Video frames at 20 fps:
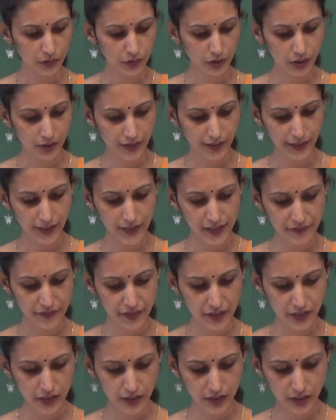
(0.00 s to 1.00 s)
All right,
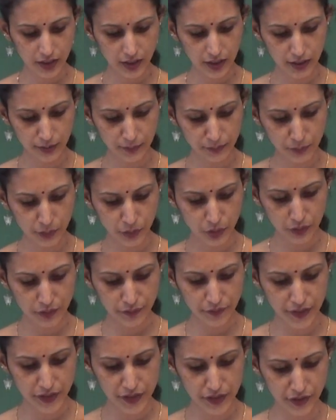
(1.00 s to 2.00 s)
we'll
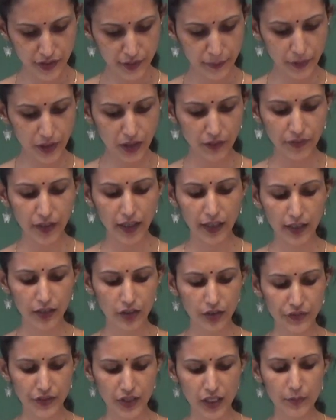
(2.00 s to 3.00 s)
move into the profile
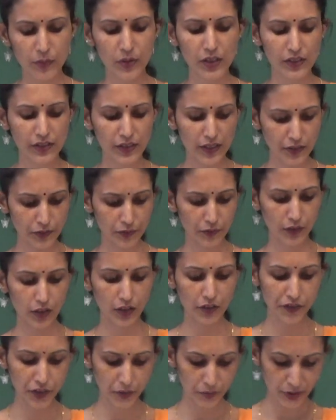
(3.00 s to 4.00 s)
of some successful
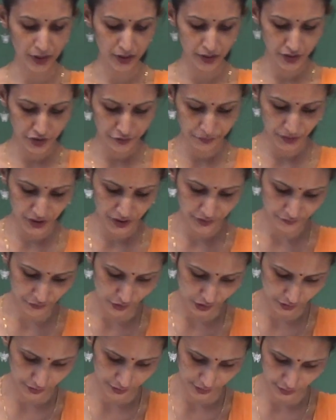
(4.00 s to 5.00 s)
entrepreneurs. Please
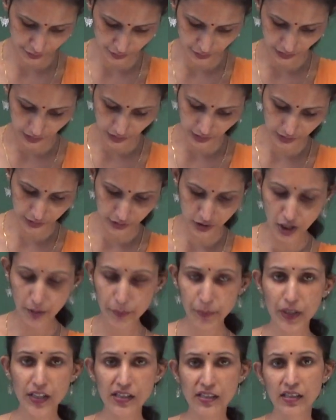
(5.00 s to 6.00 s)
follow your
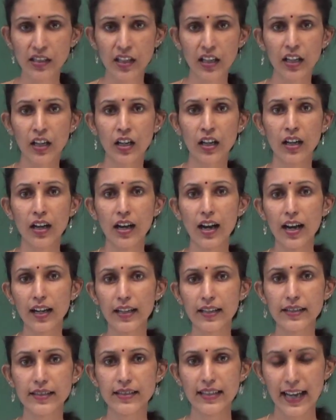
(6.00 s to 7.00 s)
copies,
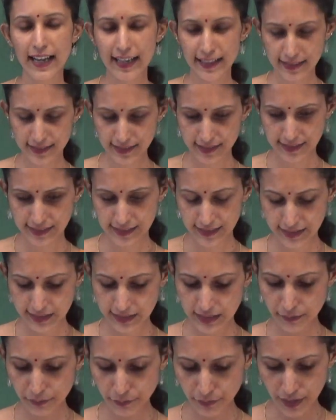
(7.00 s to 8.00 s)

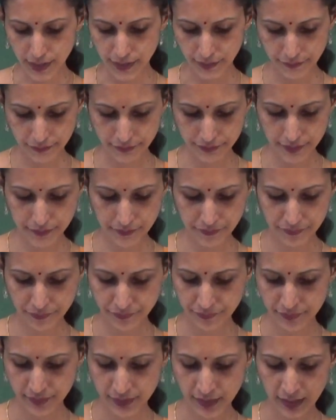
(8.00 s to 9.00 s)
165.
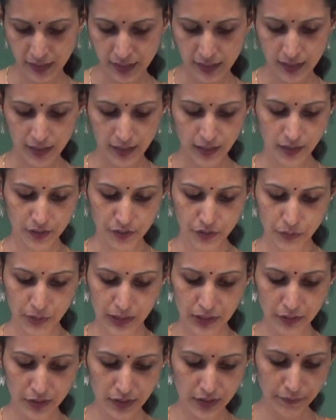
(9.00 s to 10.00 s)
So we'll
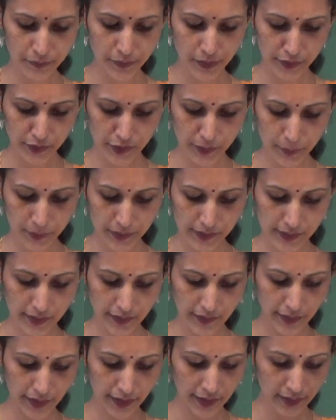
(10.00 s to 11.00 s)
go to the first
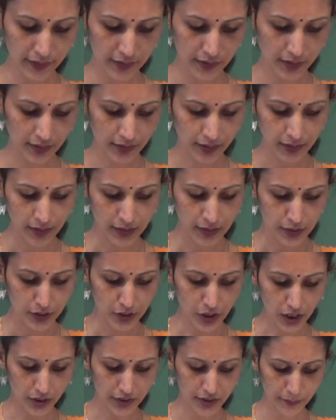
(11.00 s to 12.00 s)
person there,
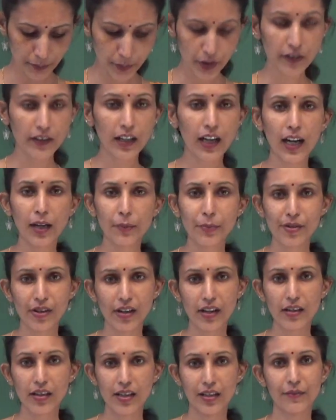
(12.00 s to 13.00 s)
Dr. Pratap
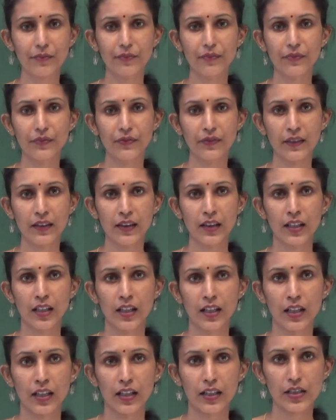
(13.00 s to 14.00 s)
Reddy.
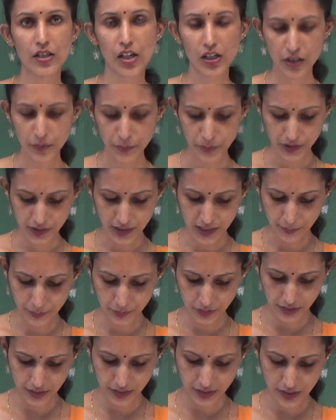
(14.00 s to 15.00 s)
Dr. Pratap
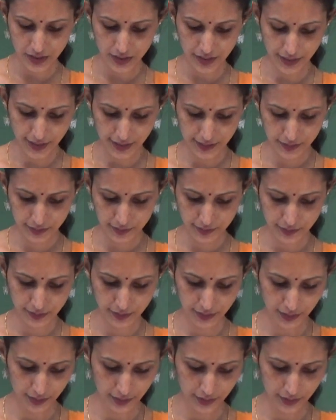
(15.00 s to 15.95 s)
Reddy has